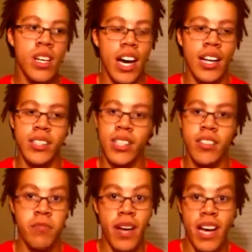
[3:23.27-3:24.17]
I
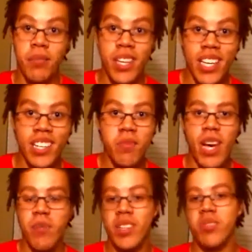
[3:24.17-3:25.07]
love Batman.
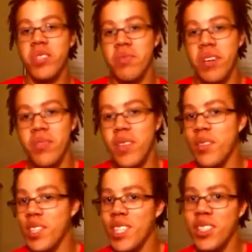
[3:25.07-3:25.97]
Batman's one of my
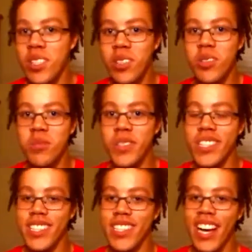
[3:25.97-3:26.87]
favorite heroes,
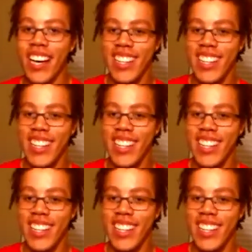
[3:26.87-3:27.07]
but